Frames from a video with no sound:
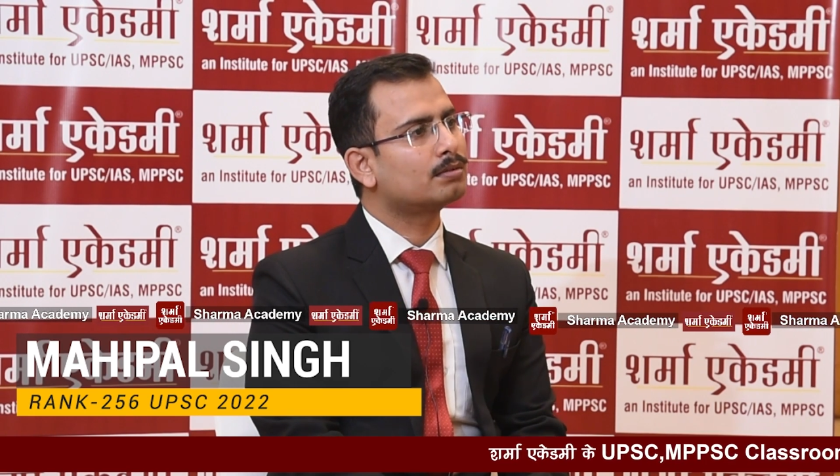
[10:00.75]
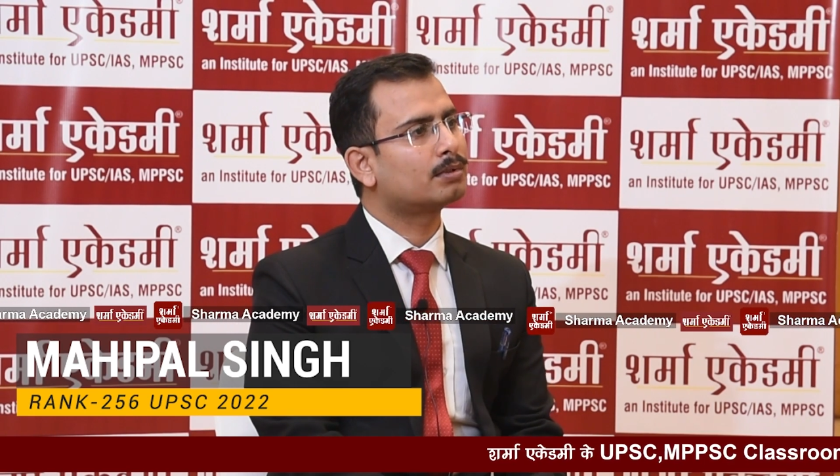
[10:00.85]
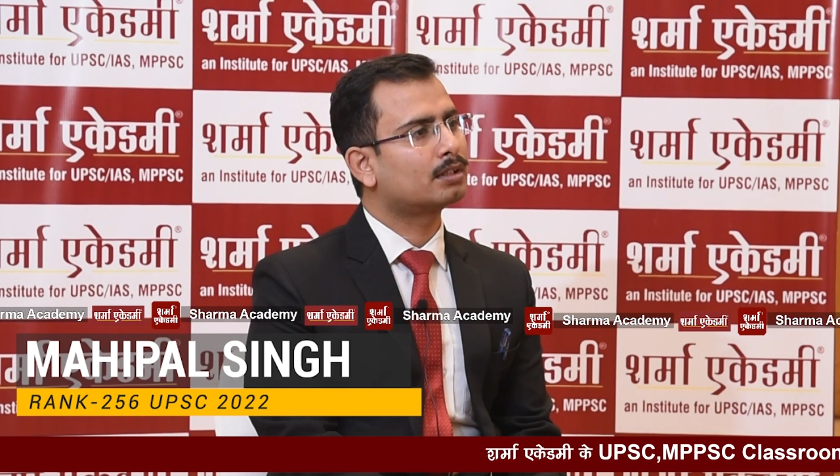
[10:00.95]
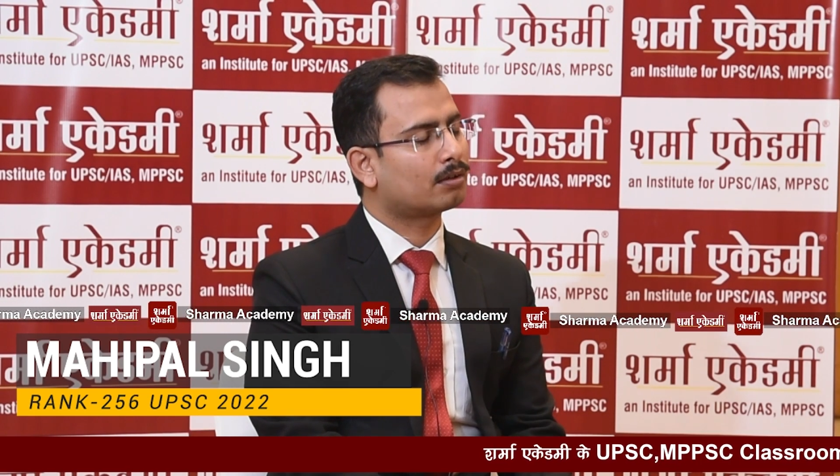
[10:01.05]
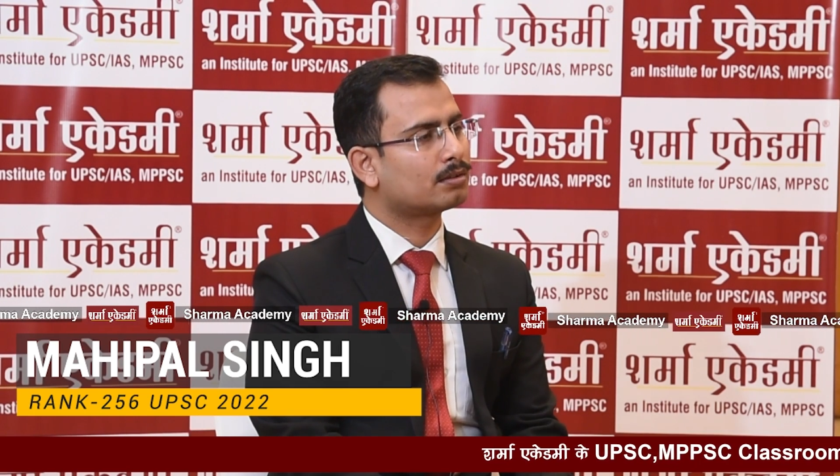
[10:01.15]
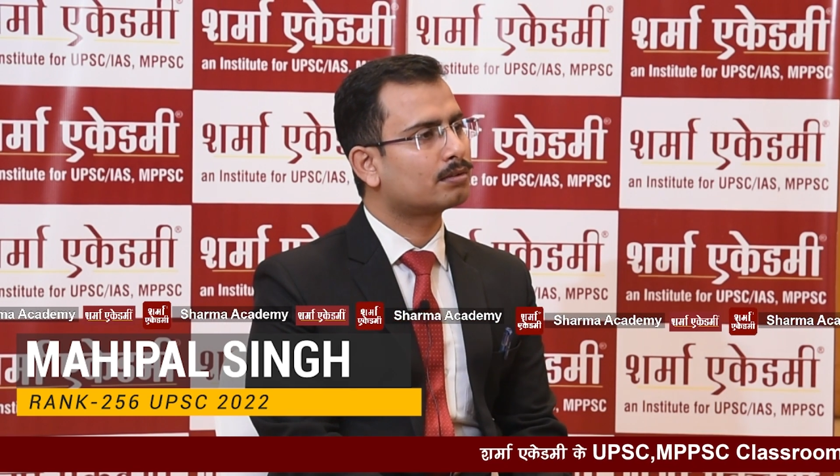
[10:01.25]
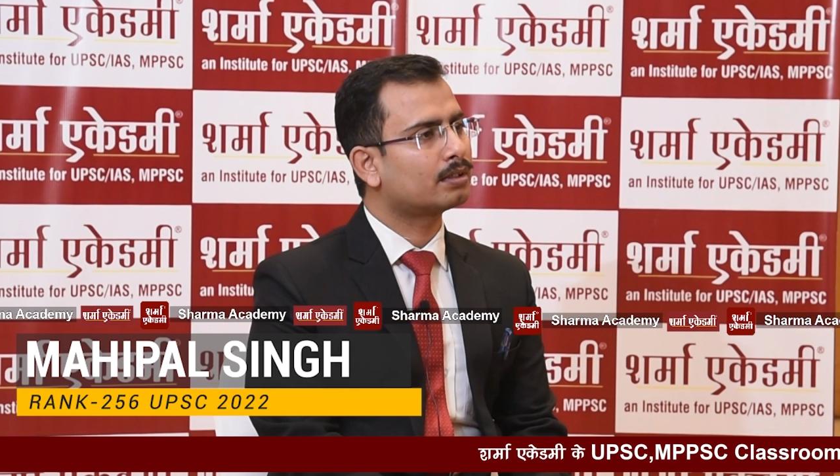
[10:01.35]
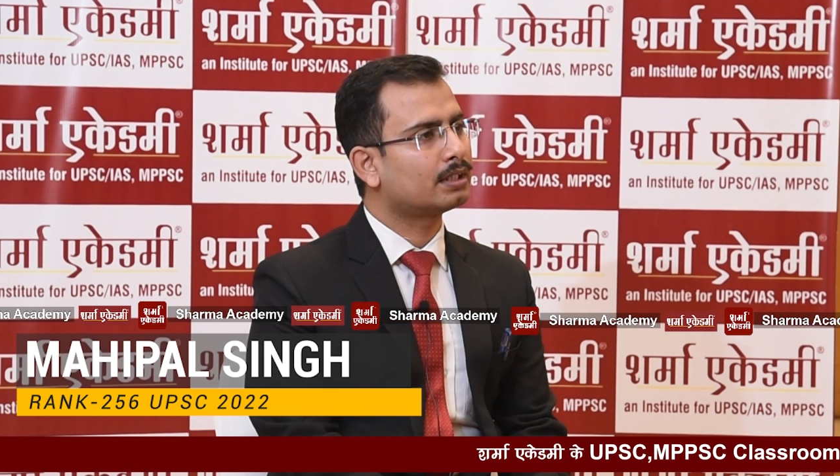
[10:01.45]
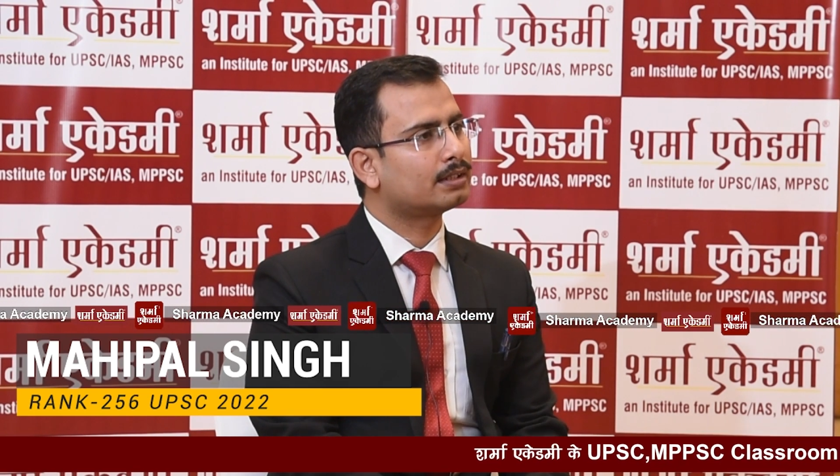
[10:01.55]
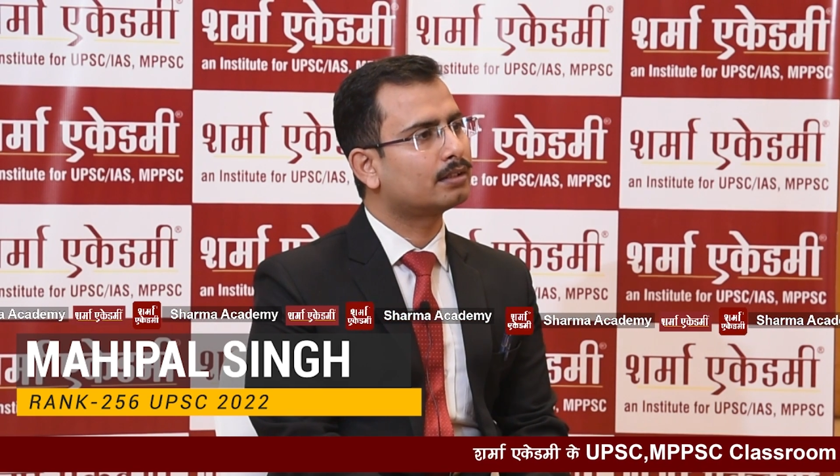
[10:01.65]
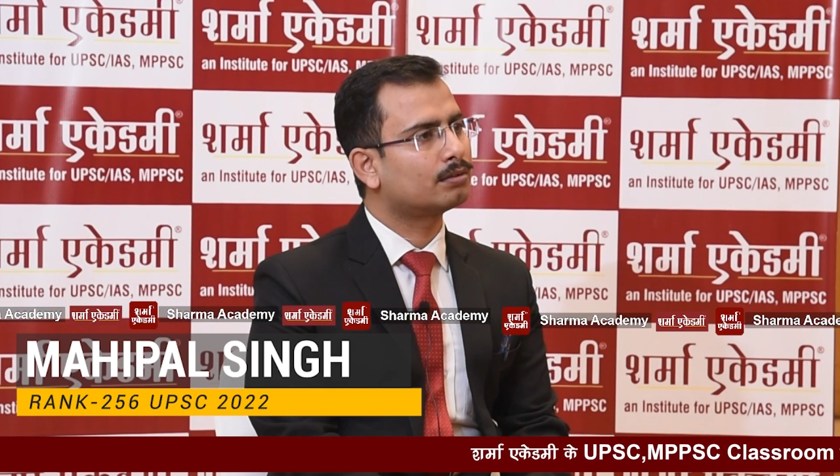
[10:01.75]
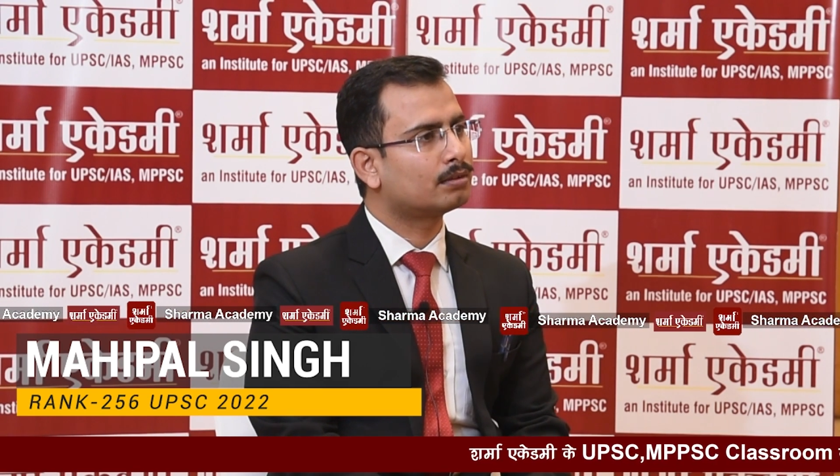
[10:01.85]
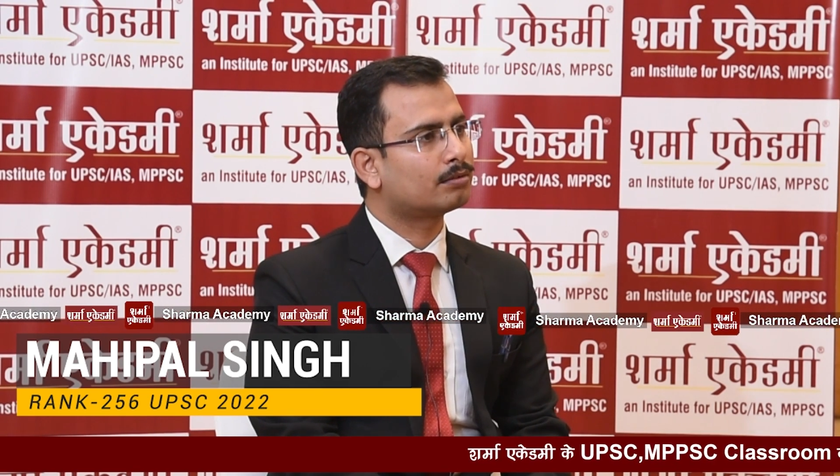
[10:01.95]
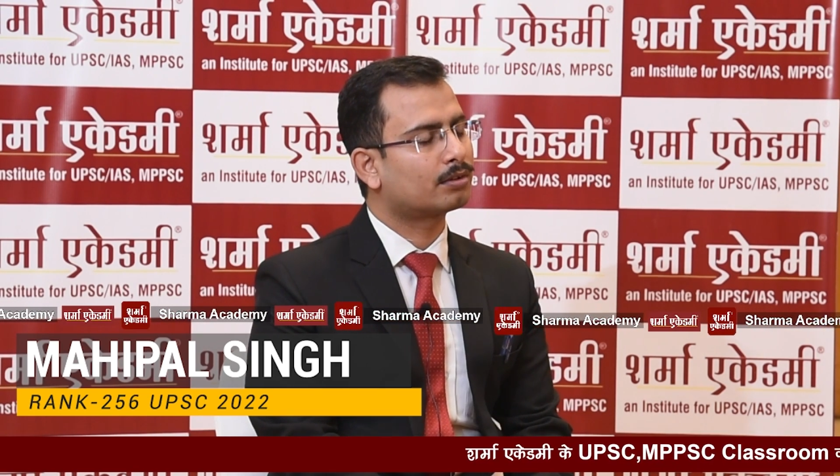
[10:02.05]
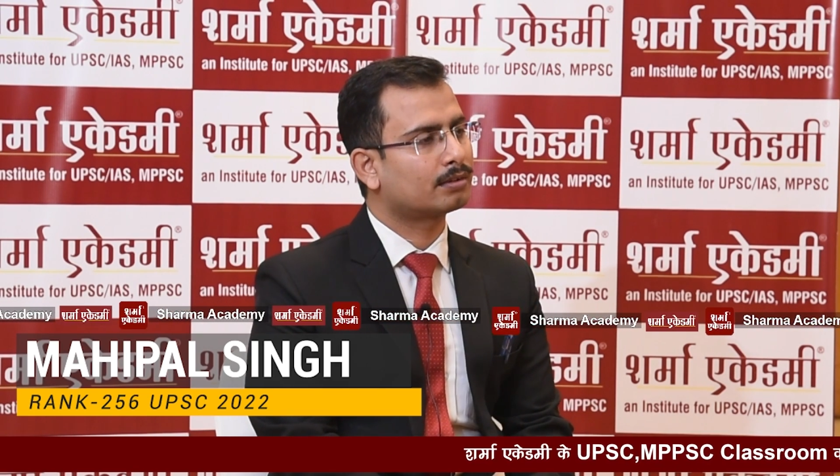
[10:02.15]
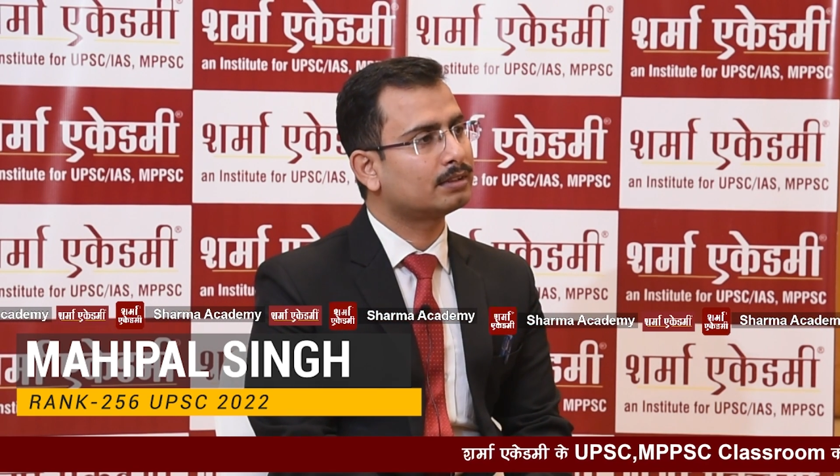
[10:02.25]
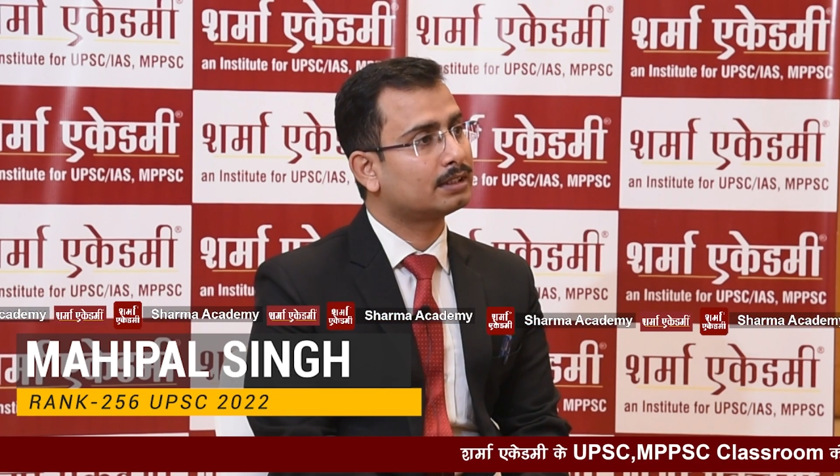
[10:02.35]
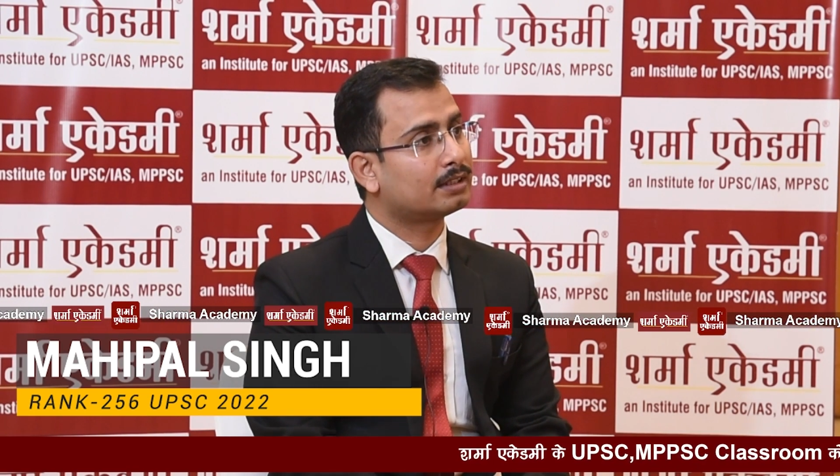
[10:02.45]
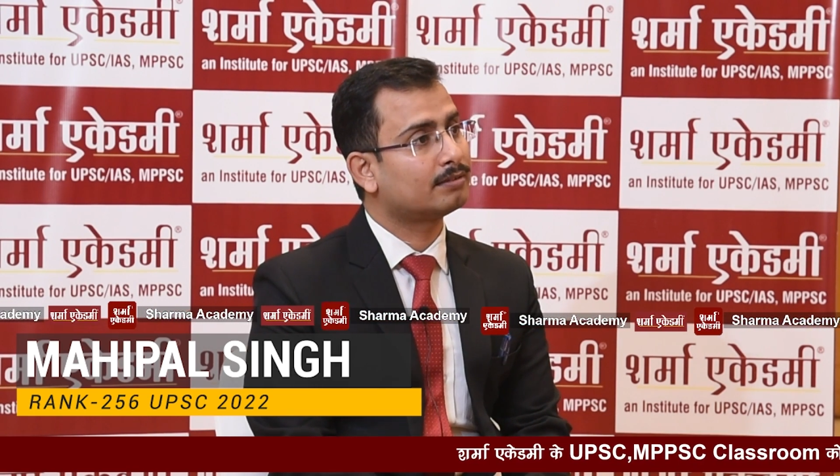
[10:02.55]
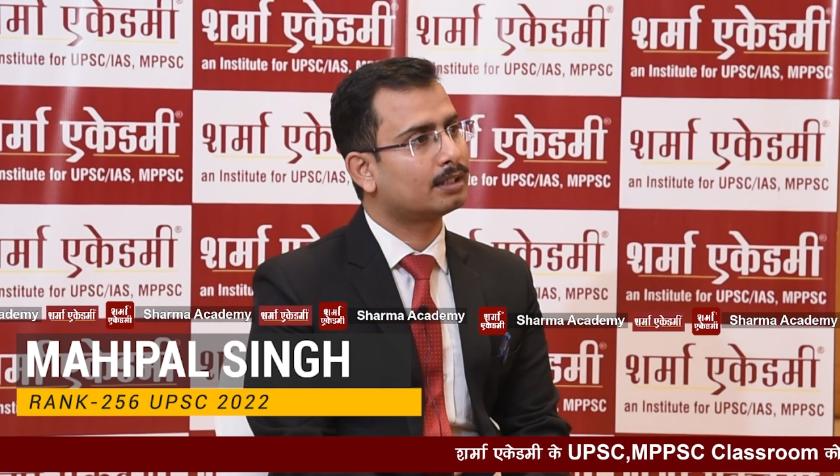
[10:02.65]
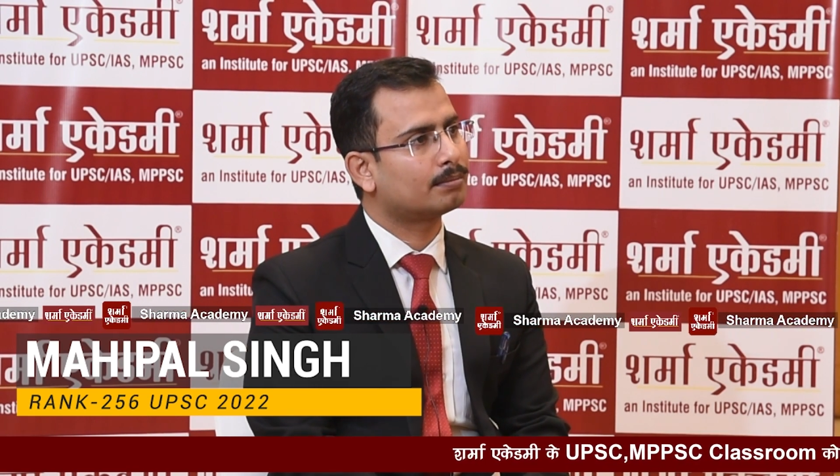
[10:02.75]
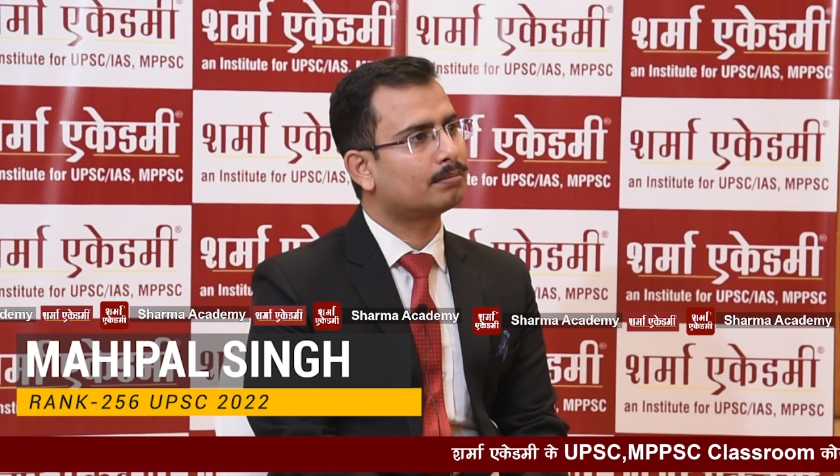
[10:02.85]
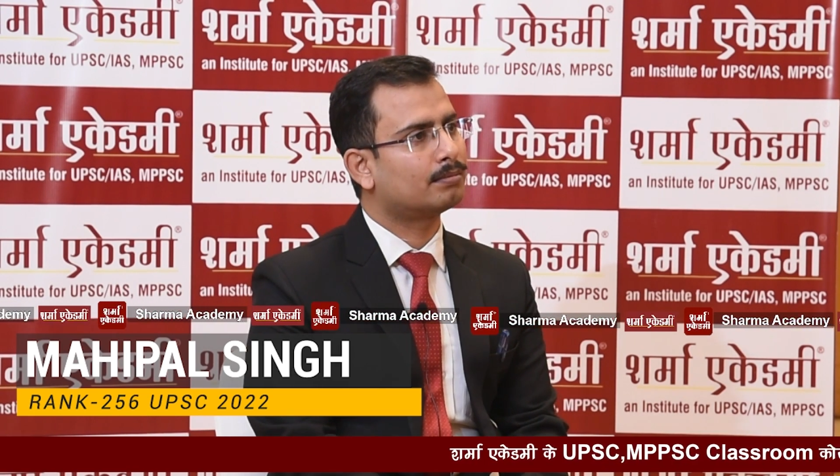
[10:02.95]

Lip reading: but also related to the waterway that we are